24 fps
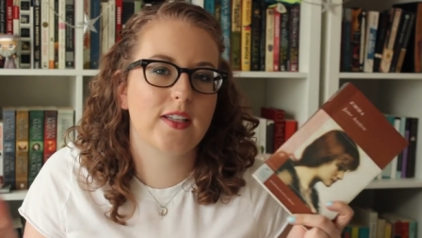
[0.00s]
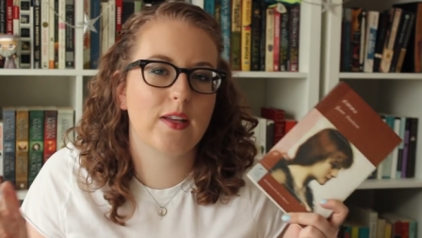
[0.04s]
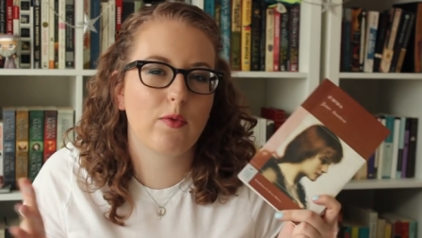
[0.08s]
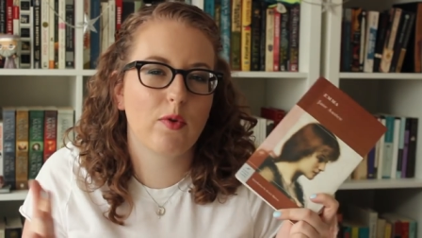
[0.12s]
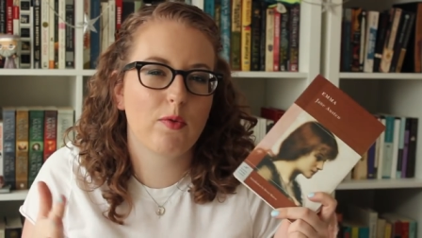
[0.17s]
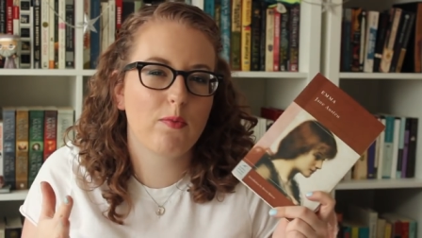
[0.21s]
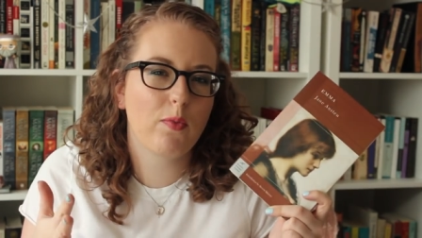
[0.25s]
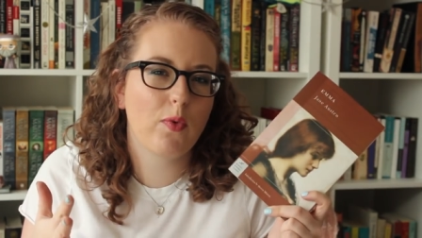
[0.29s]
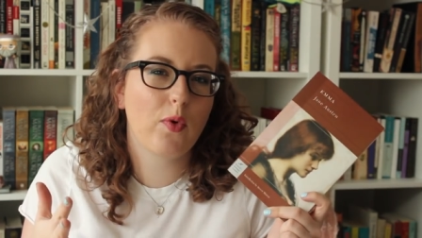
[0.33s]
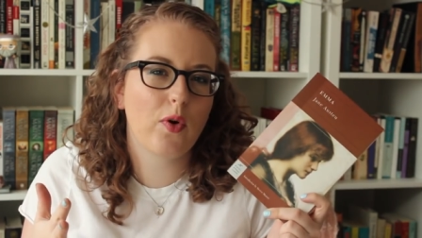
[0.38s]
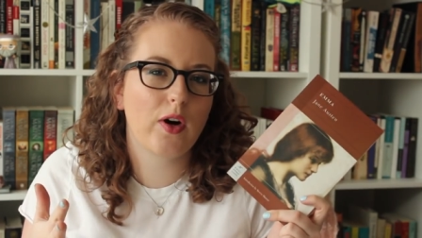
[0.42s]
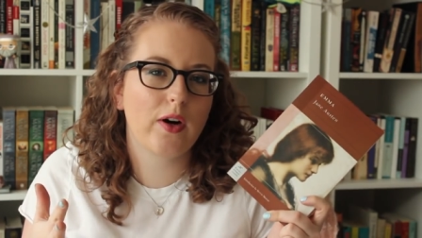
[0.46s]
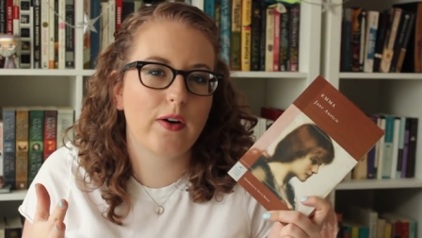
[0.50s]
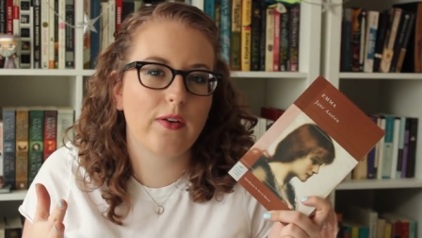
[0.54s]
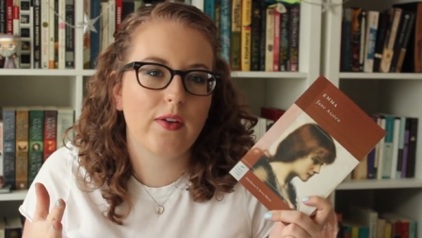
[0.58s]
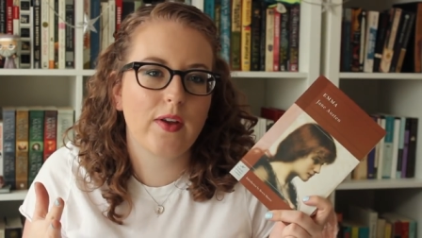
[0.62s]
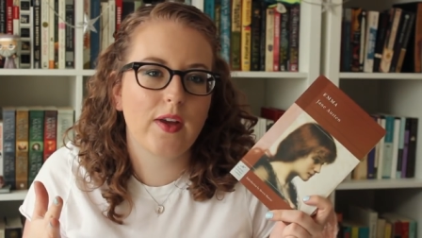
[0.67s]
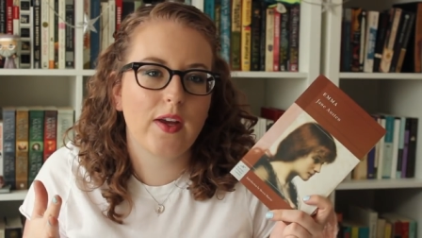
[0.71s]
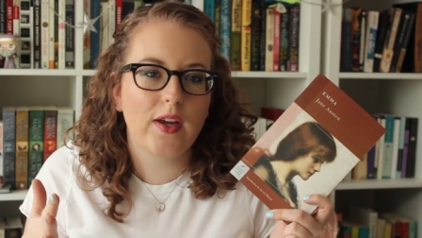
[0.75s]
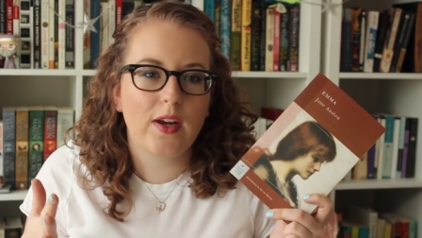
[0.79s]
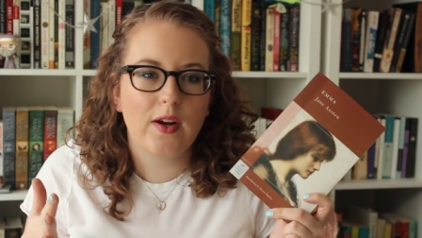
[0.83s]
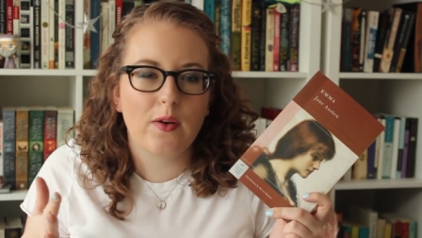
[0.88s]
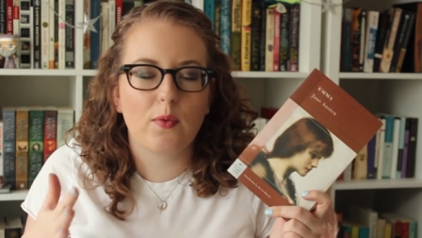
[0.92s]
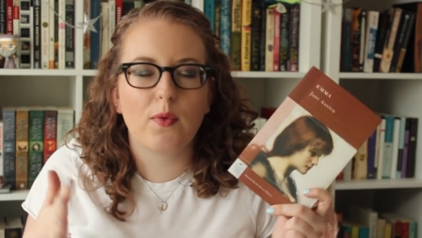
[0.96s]
They were more
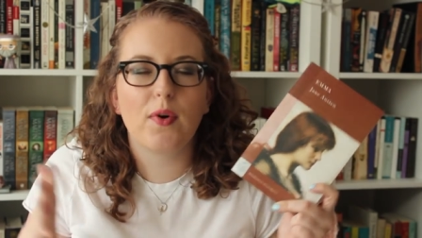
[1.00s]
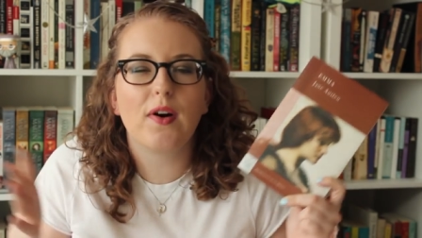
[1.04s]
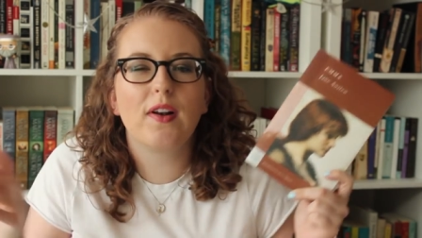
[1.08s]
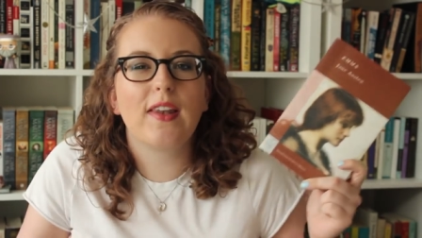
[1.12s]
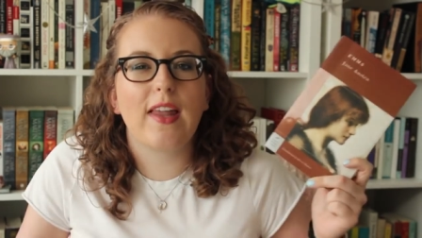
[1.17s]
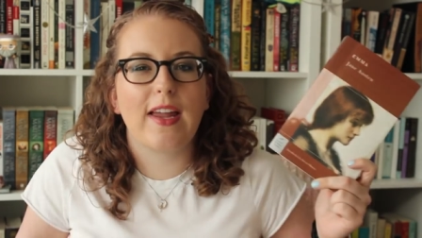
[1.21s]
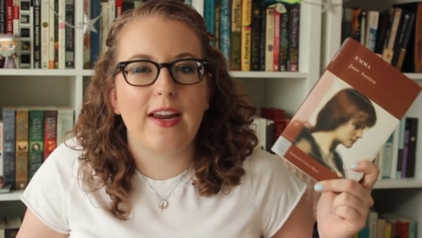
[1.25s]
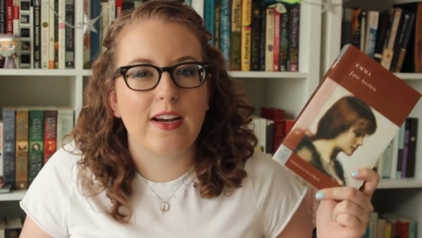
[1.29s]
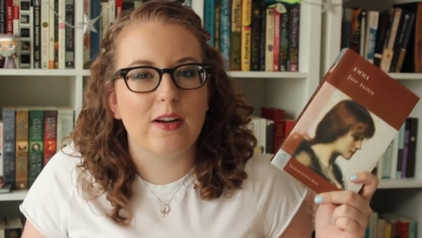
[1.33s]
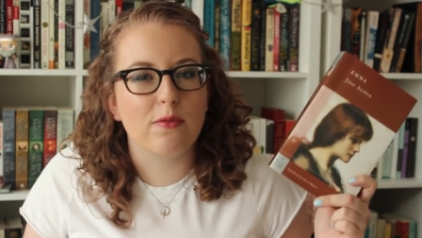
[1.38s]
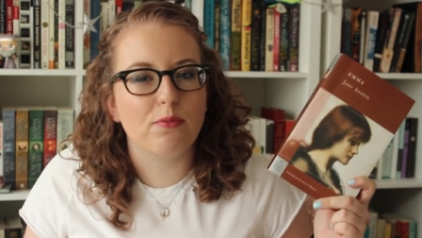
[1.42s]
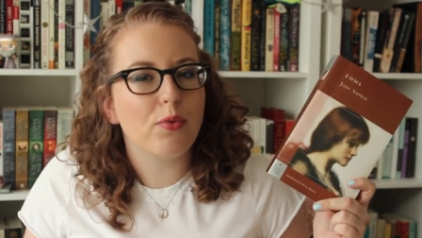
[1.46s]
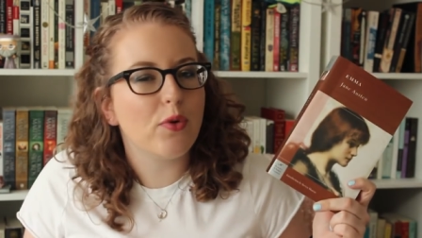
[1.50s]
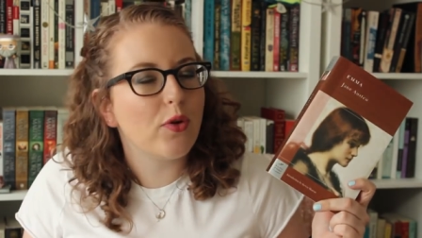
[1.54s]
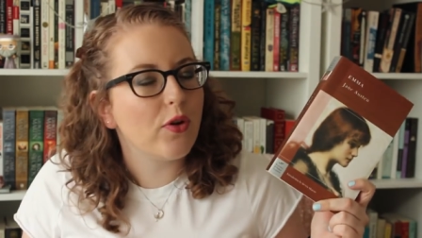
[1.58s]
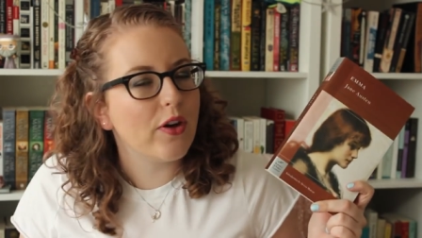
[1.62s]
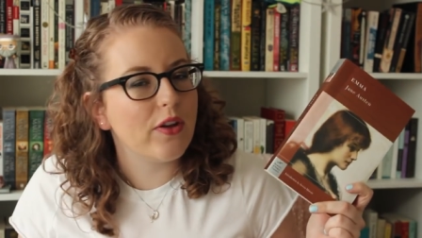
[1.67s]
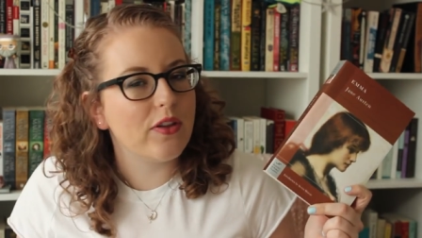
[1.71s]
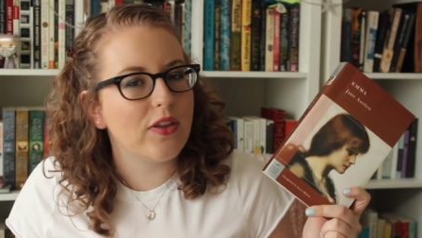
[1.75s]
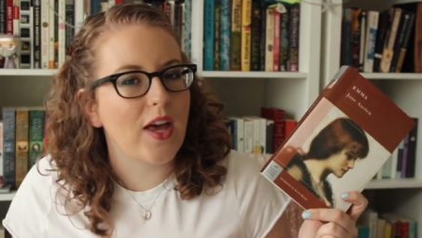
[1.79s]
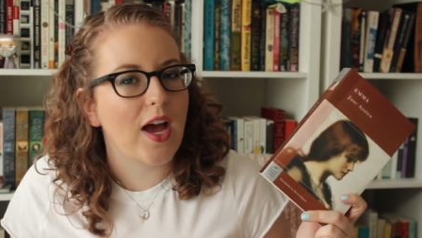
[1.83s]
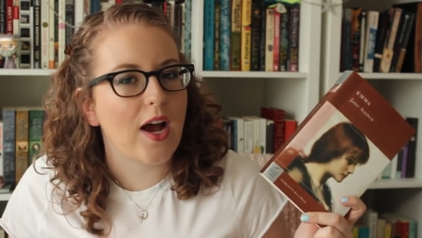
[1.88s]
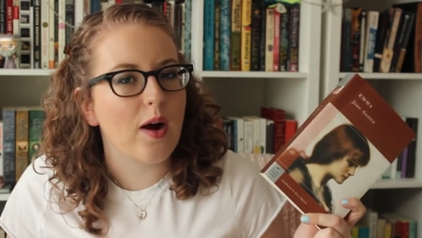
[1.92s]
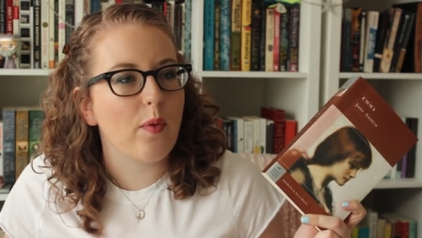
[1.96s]
relatable
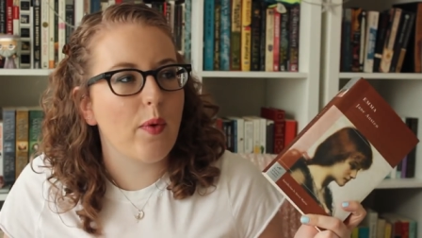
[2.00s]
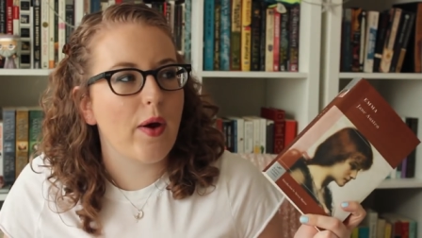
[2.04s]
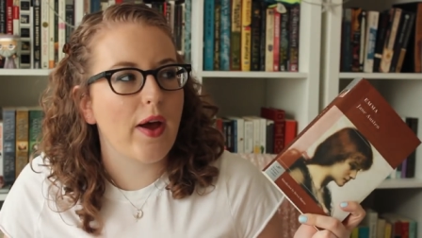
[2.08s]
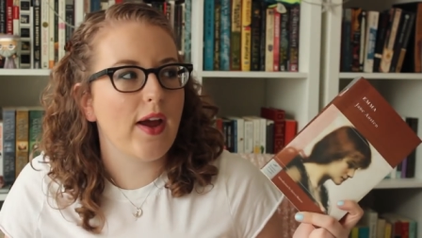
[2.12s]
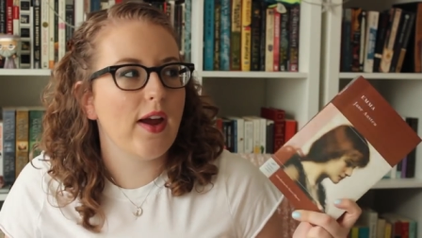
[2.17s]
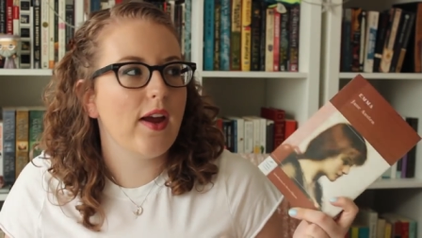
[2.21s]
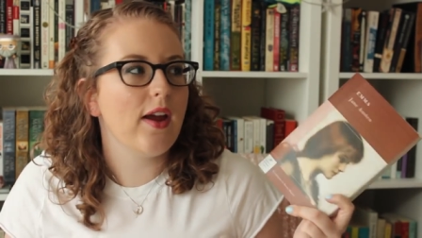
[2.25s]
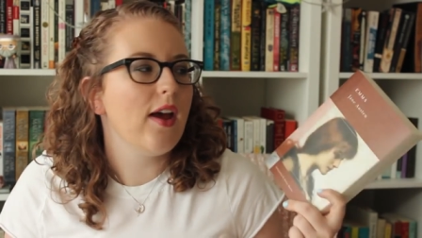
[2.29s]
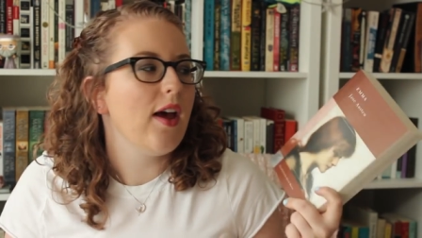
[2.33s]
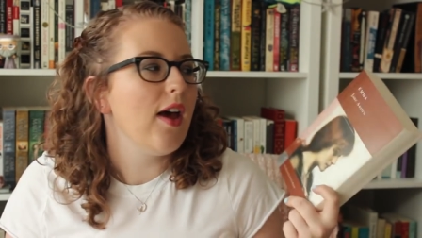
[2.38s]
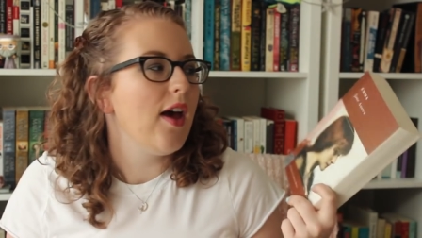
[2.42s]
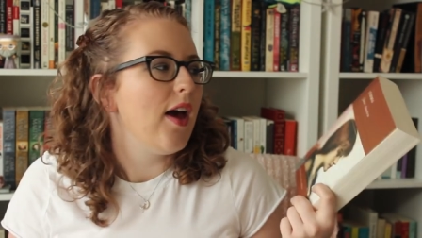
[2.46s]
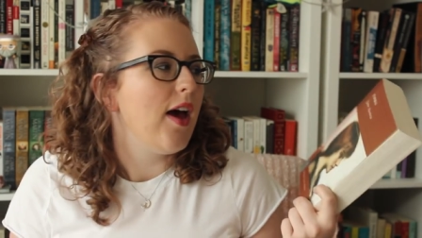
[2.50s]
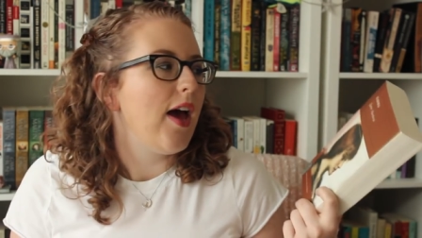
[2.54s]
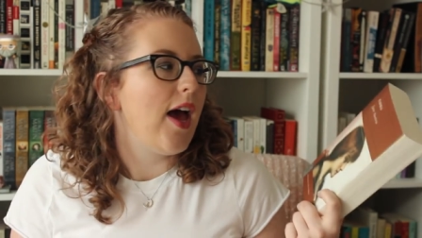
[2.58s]
in that way.